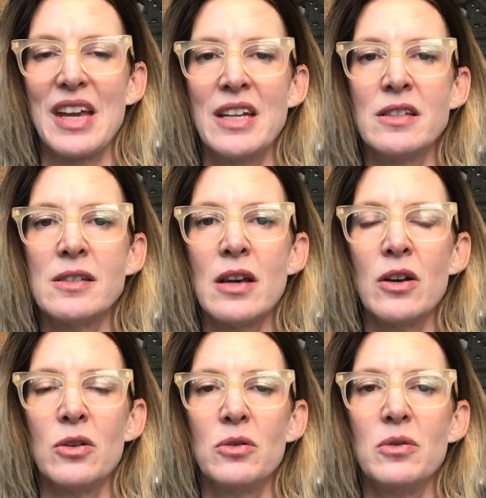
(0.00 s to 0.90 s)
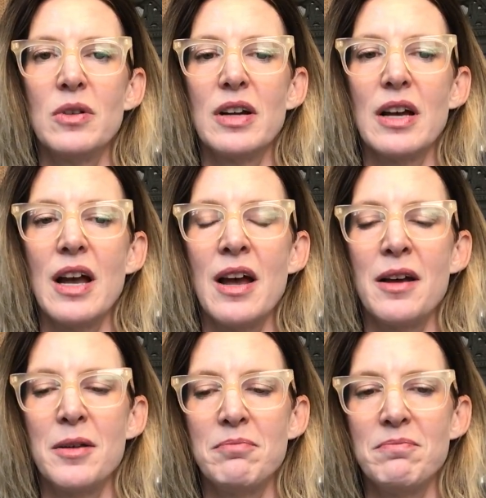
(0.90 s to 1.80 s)
And so
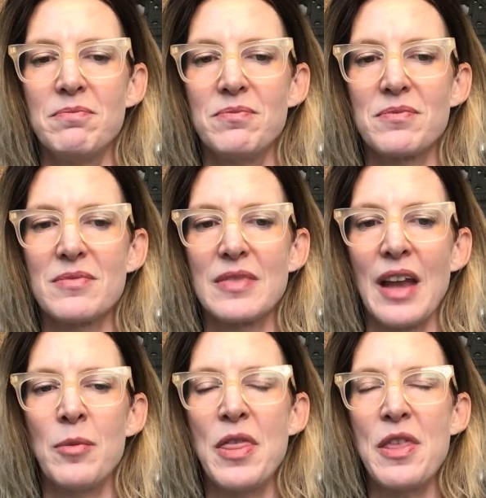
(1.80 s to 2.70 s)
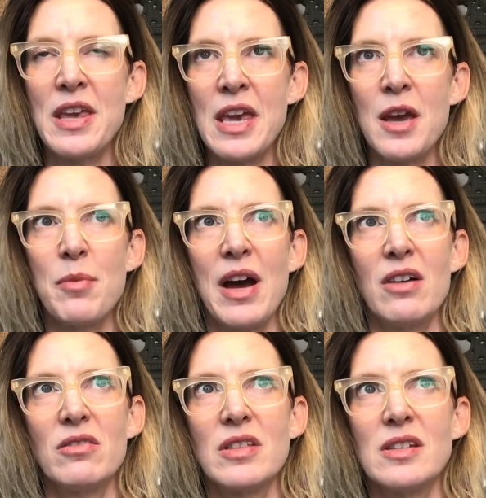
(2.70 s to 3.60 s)
um, I've been thinking
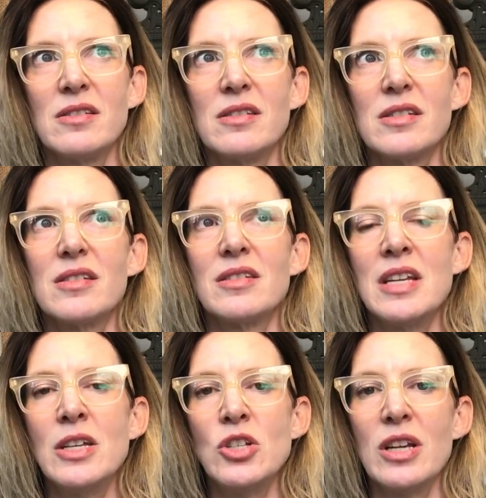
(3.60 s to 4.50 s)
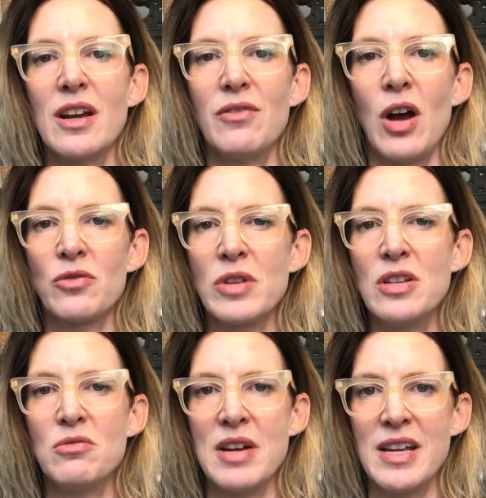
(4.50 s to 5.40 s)
about this teaching of Henri
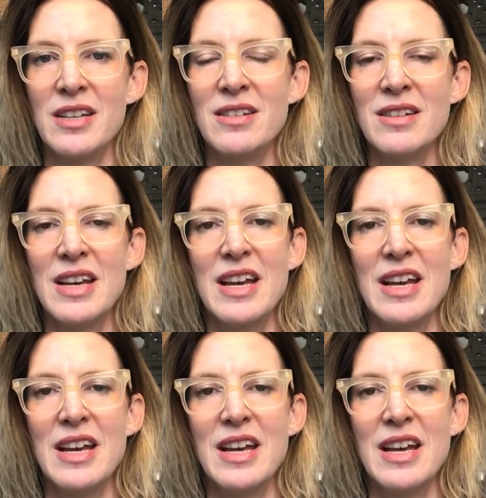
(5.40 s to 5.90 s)
Nouwen.